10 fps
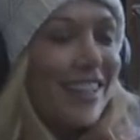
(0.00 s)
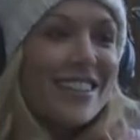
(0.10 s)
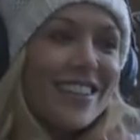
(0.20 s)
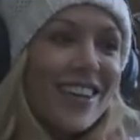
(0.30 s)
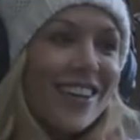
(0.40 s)
I
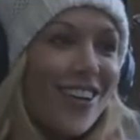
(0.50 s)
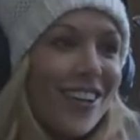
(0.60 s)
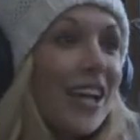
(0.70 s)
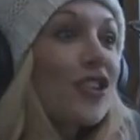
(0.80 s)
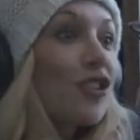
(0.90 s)
did not call.
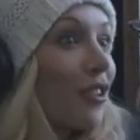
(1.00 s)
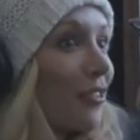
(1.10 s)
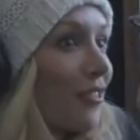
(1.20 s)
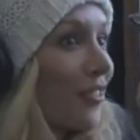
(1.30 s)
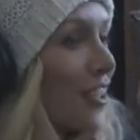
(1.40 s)
I should
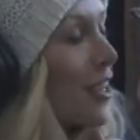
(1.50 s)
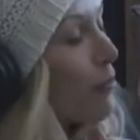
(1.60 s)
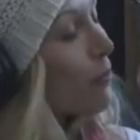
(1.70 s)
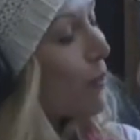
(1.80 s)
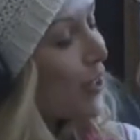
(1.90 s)
have. His name
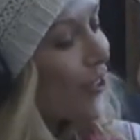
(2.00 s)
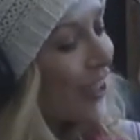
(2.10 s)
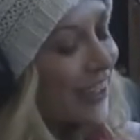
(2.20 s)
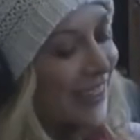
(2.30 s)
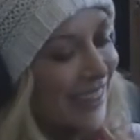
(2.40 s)
was
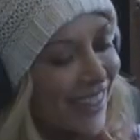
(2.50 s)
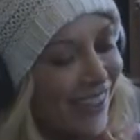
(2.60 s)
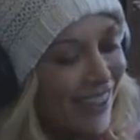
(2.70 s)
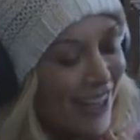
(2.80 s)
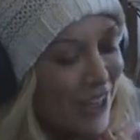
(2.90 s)
Petonio.
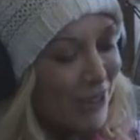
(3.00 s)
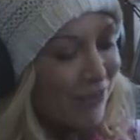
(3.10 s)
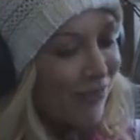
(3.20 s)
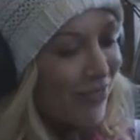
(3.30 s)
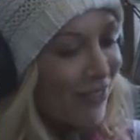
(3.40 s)

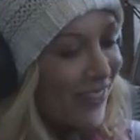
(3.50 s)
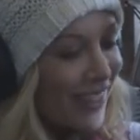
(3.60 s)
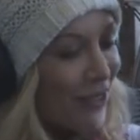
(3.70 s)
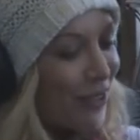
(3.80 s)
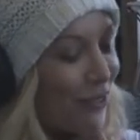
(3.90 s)

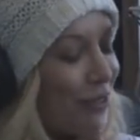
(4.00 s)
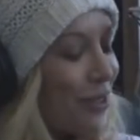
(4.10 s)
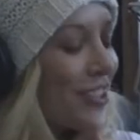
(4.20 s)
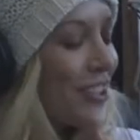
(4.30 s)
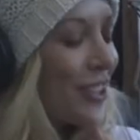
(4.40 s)
It
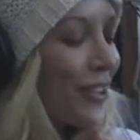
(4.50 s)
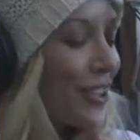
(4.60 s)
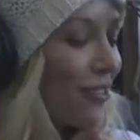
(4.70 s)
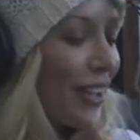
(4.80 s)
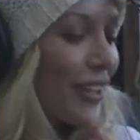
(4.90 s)
was a
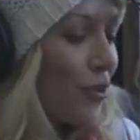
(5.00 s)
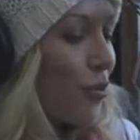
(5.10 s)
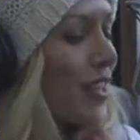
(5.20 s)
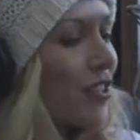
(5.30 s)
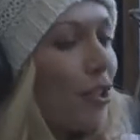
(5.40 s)
series of like these
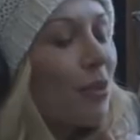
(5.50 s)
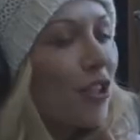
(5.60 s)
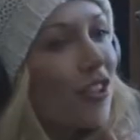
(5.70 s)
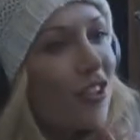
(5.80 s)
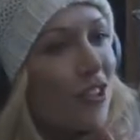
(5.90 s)
rescue
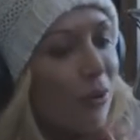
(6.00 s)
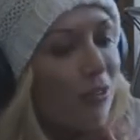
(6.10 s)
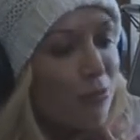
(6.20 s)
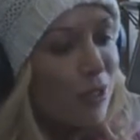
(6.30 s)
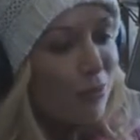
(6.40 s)
missions. So I
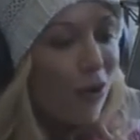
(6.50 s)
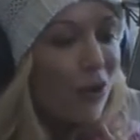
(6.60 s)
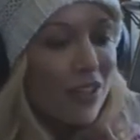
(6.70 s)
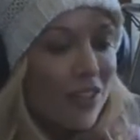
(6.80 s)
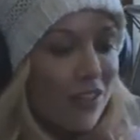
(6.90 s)
went from this
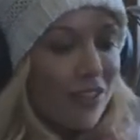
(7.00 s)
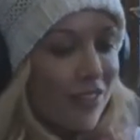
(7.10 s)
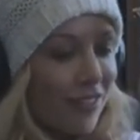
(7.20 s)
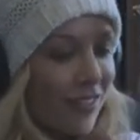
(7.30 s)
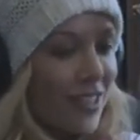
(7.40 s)
pony to
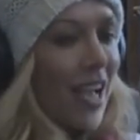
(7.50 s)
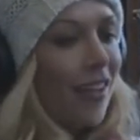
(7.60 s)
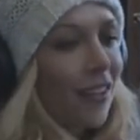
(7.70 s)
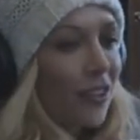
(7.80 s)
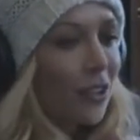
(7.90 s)
this
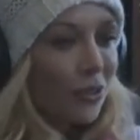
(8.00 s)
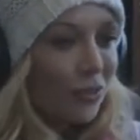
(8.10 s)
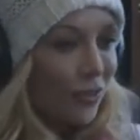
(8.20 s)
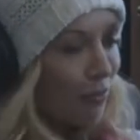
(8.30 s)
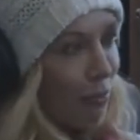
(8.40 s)
sad little
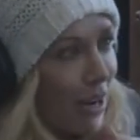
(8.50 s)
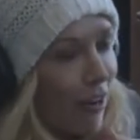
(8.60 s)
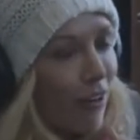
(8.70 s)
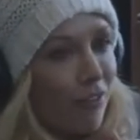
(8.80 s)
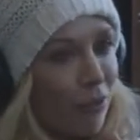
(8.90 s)

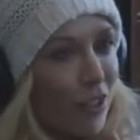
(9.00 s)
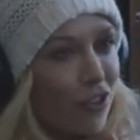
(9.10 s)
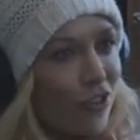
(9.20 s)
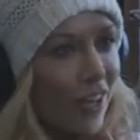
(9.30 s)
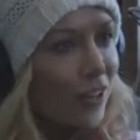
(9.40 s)
mare off the
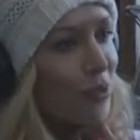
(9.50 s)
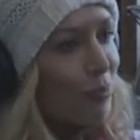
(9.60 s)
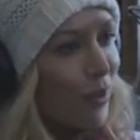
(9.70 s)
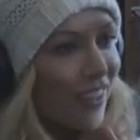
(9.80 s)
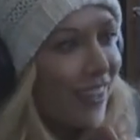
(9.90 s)
racetrack who was
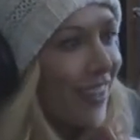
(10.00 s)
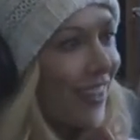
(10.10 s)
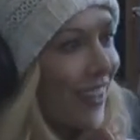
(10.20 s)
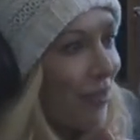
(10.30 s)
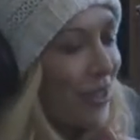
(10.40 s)
pregnant,
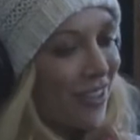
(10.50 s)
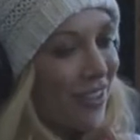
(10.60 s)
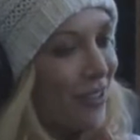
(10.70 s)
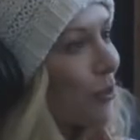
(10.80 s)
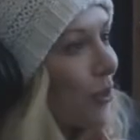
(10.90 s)
and then I went to
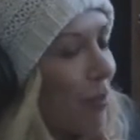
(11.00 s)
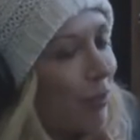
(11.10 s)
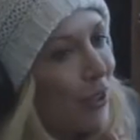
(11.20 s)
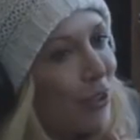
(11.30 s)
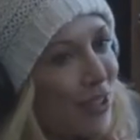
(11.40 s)
this old
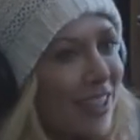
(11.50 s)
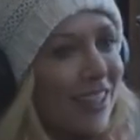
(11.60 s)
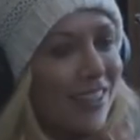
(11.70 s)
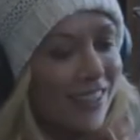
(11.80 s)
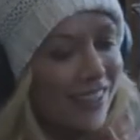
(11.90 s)

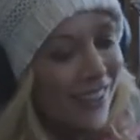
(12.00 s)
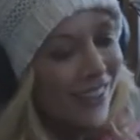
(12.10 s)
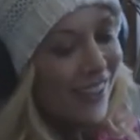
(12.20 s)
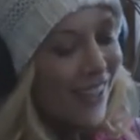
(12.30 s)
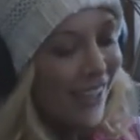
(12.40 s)
Appaloosa, and
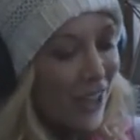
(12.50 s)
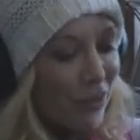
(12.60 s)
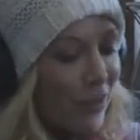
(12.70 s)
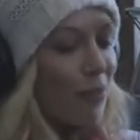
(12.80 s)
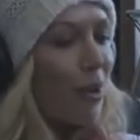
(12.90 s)
I kind
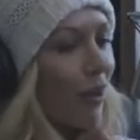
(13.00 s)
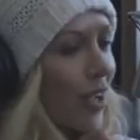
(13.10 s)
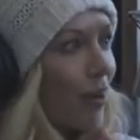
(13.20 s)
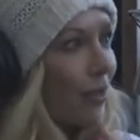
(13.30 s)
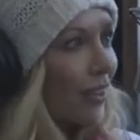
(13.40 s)
of worked my way
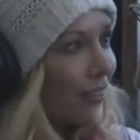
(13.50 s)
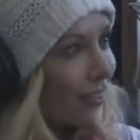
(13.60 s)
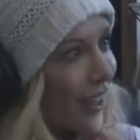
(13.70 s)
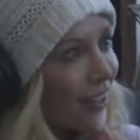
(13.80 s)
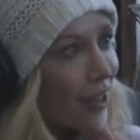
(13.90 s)
up and
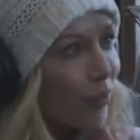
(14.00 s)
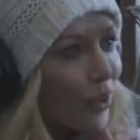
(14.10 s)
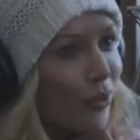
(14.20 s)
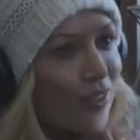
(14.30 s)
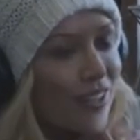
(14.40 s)
ended up with
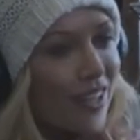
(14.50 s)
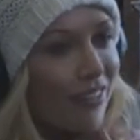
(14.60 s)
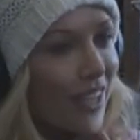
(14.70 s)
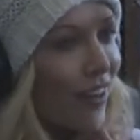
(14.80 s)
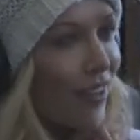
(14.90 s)
the horse I have
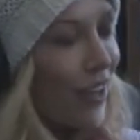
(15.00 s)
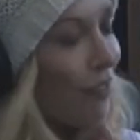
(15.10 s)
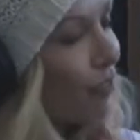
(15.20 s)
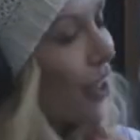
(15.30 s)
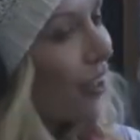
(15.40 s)
now. I've had
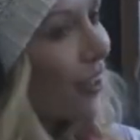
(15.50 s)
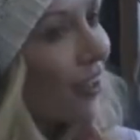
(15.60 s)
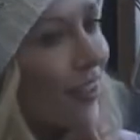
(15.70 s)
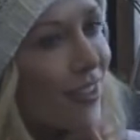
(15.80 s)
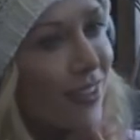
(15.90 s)
him for 8
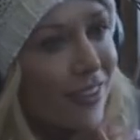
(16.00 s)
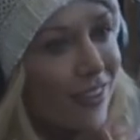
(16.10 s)
years.